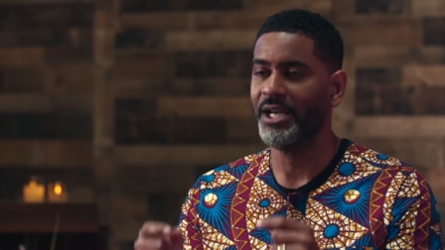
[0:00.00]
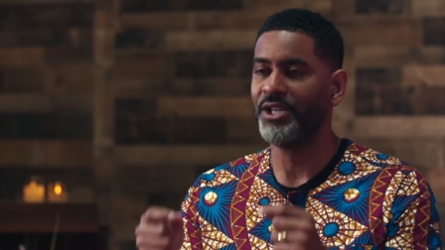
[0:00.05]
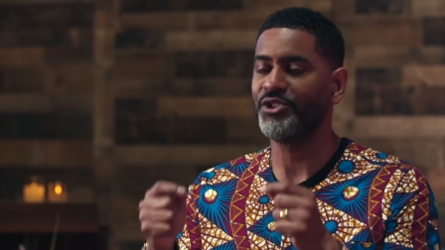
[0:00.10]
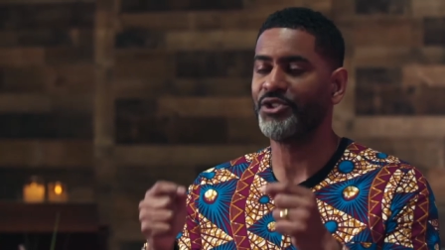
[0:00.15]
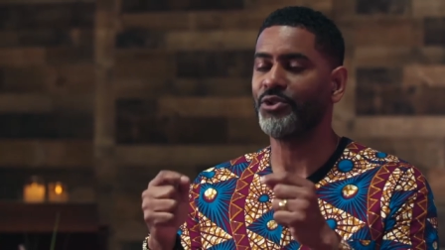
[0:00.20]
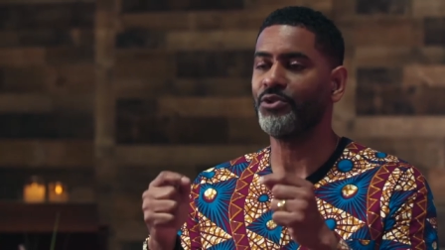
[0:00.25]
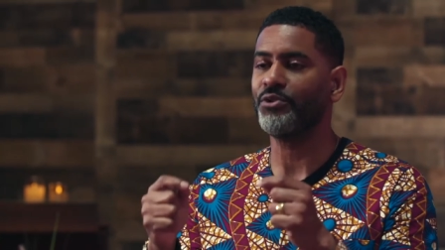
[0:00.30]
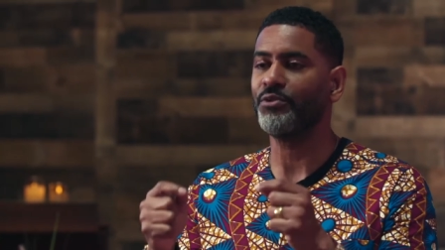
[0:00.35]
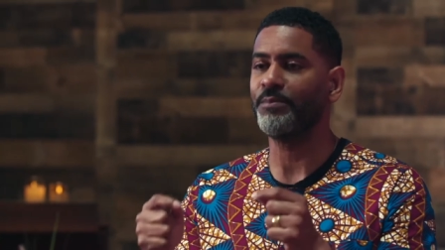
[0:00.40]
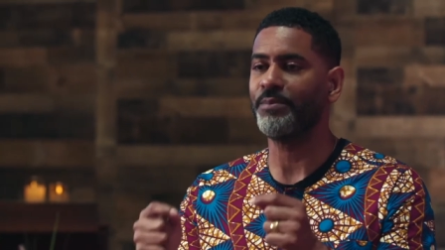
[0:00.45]

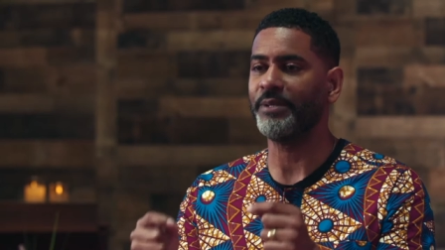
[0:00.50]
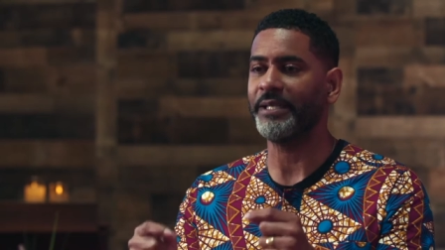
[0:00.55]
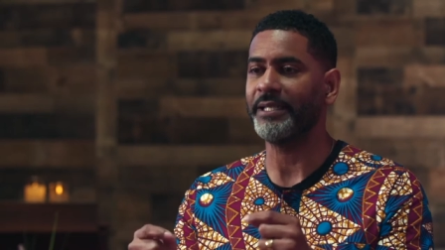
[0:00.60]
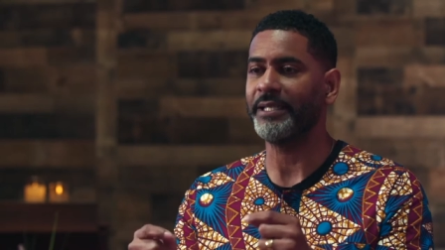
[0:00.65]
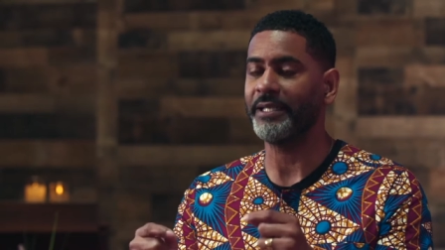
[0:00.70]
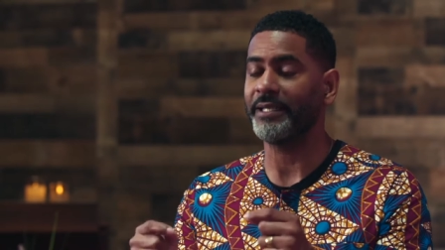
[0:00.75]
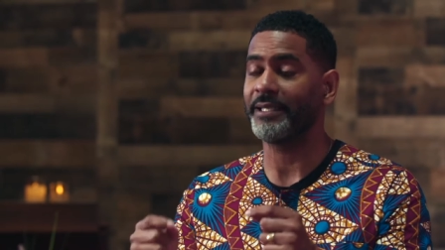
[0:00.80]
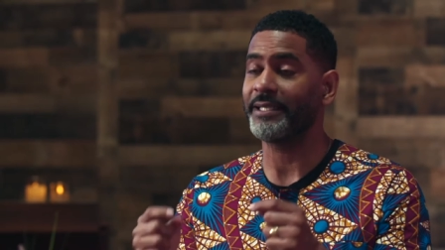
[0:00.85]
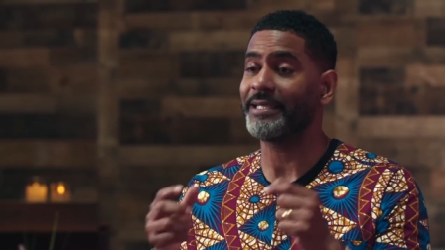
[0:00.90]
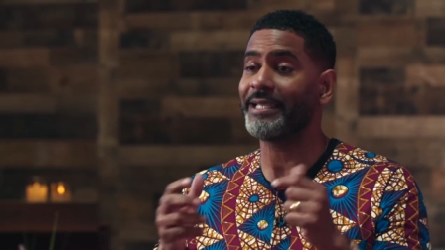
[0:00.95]
to
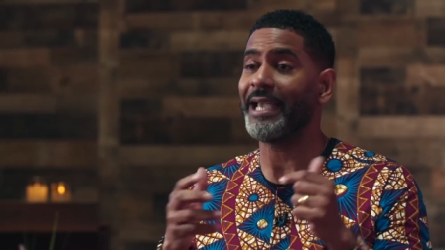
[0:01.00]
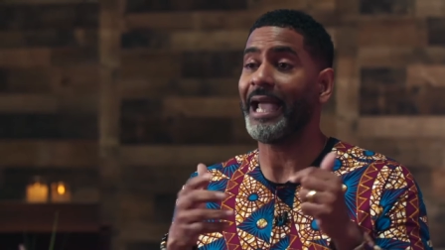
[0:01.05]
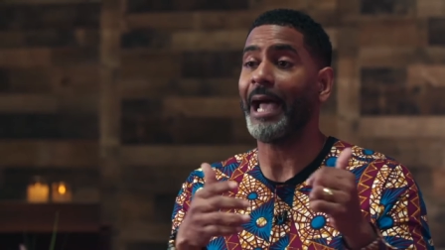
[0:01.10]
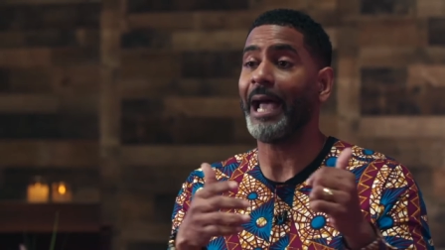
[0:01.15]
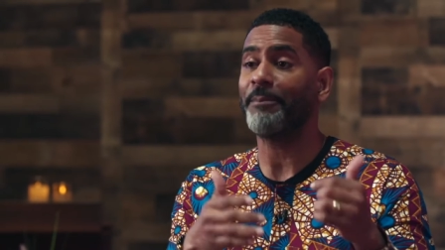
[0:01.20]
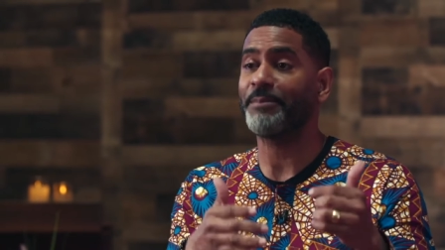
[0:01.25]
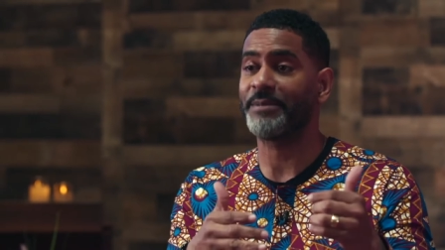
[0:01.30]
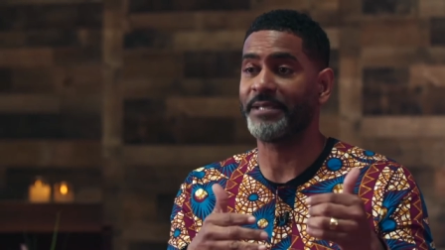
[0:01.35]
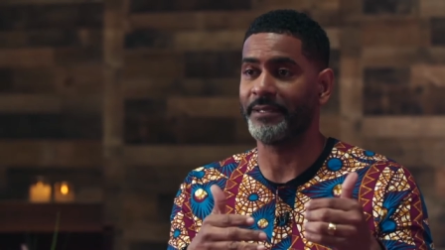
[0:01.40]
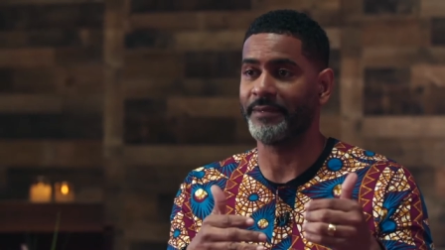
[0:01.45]
be
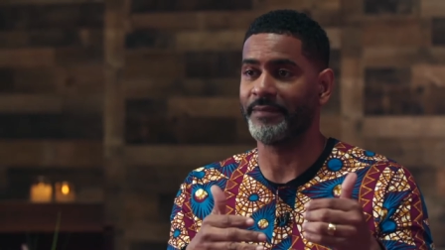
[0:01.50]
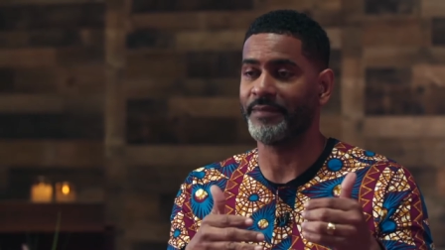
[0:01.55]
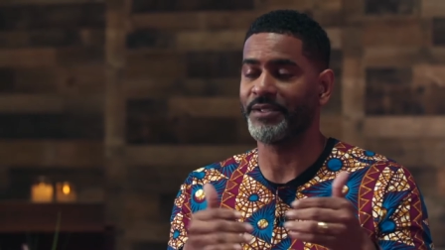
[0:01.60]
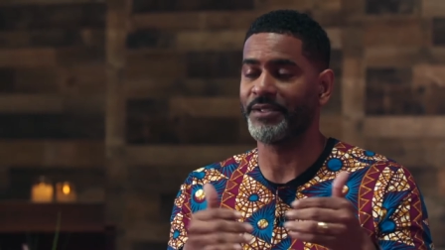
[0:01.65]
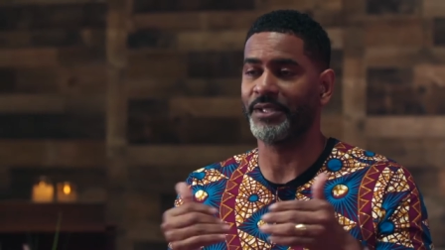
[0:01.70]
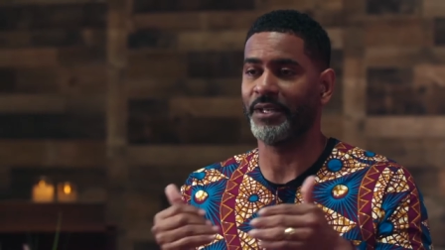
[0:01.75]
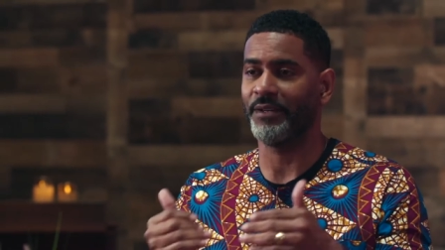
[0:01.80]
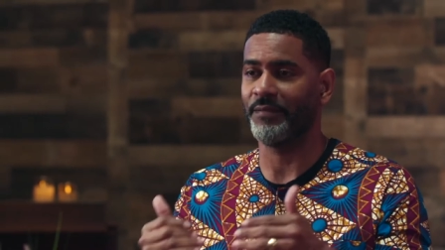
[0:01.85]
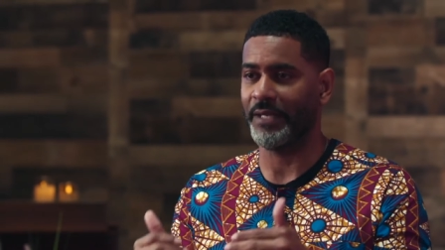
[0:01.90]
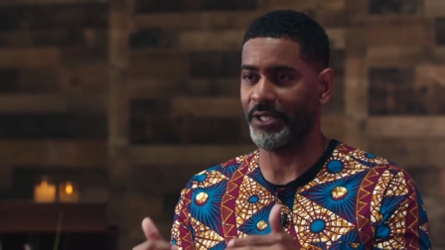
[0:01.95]
captains
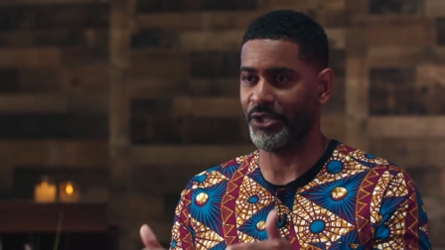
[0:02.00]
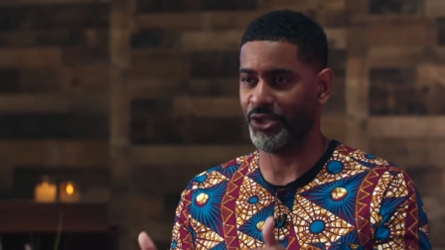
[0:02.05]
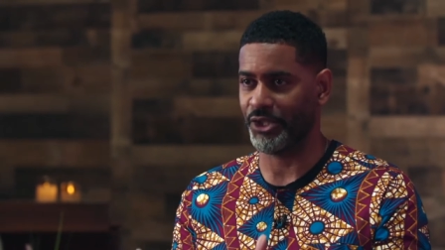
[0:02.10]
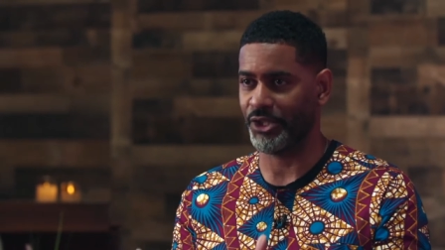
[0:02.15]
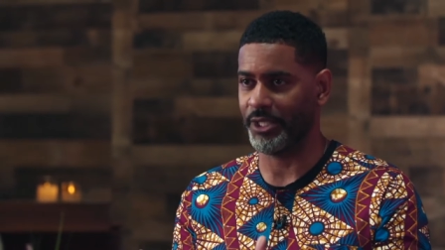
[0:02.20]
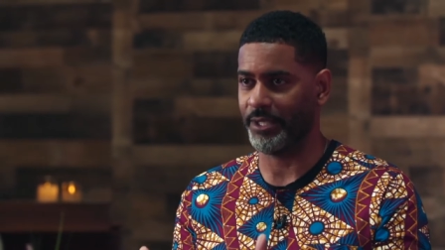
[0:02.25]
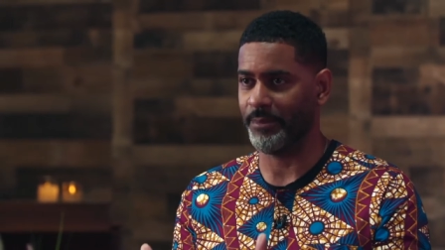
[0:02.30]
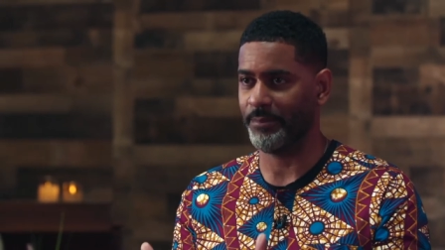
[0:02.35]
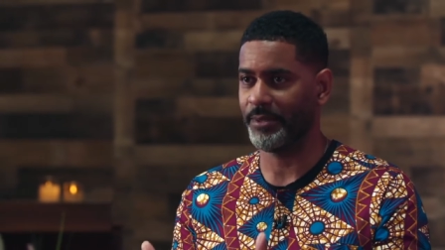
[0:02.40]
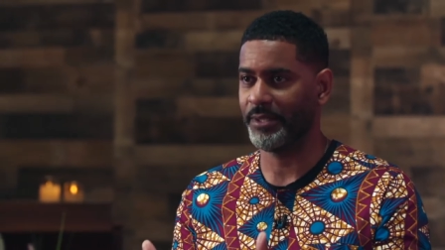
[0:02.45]
of a
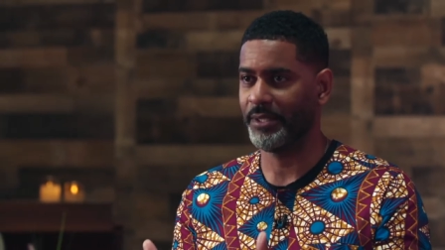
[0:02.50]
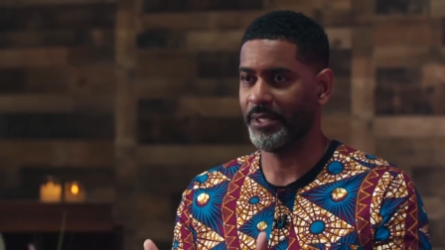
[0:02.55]
ship,